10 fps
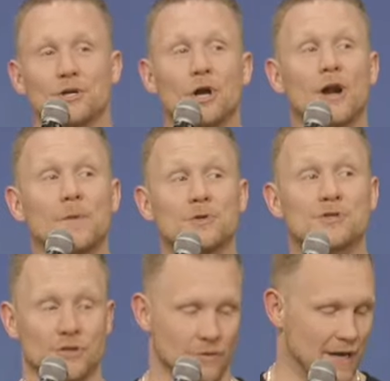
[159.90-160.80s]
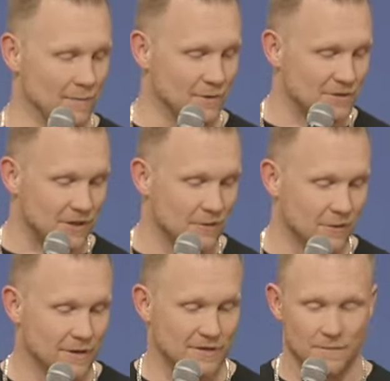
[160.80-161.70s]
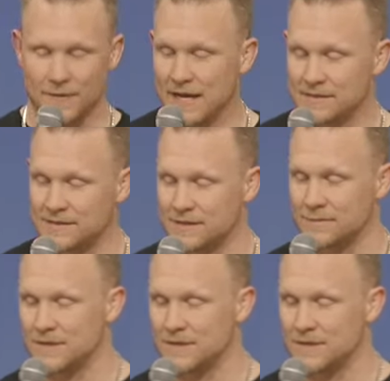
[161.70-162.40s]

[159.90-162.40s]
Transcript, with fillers: You know what I'm used to, right? I'm used to going around some pastors